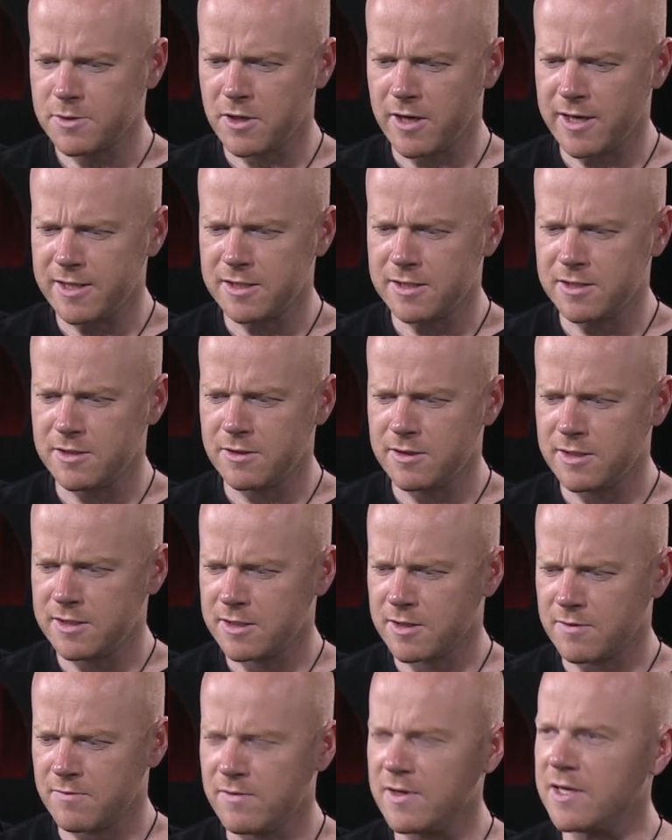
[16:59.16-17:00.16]
trying to do
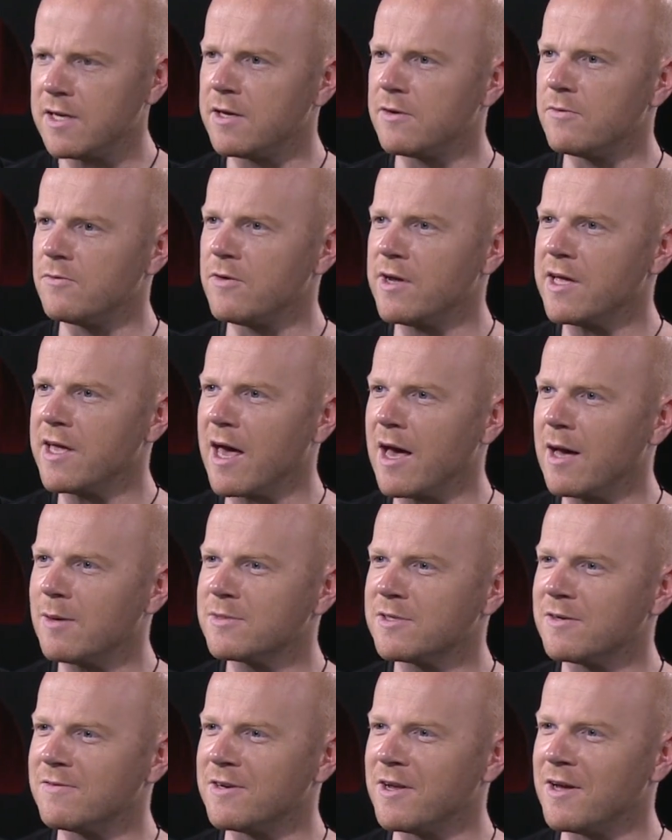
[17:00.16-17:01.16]
these convenient
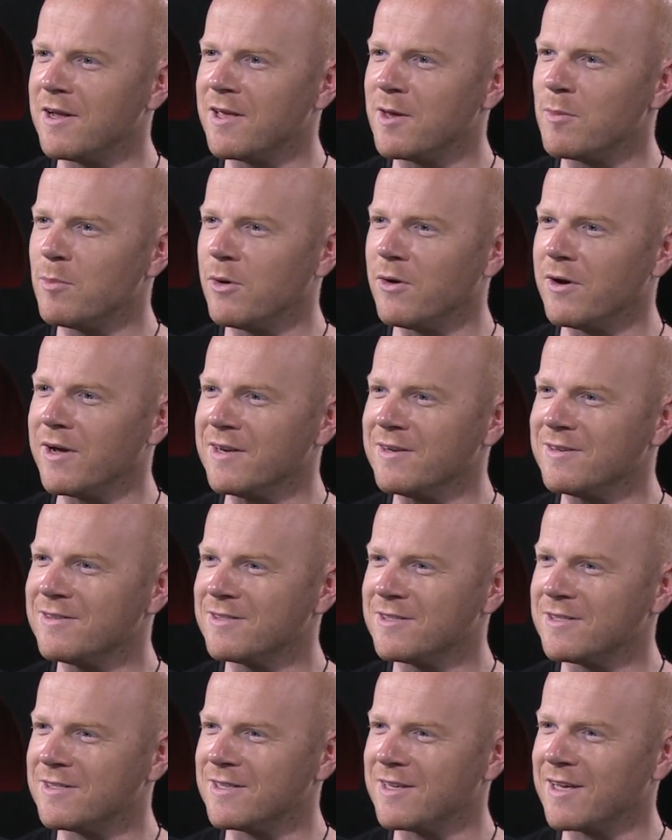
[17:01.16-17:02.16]
recaps of an earlier point,
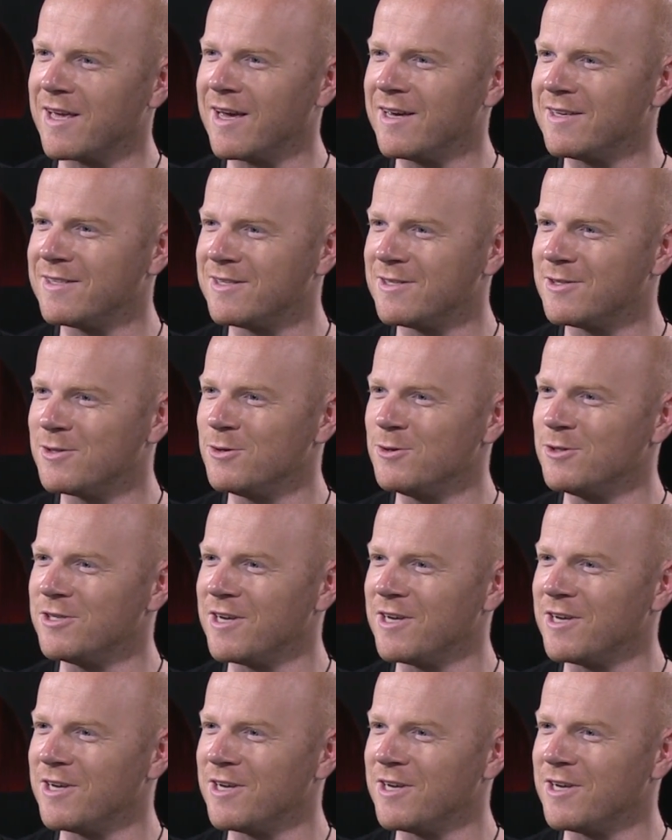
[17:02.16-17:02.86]
just in case it's too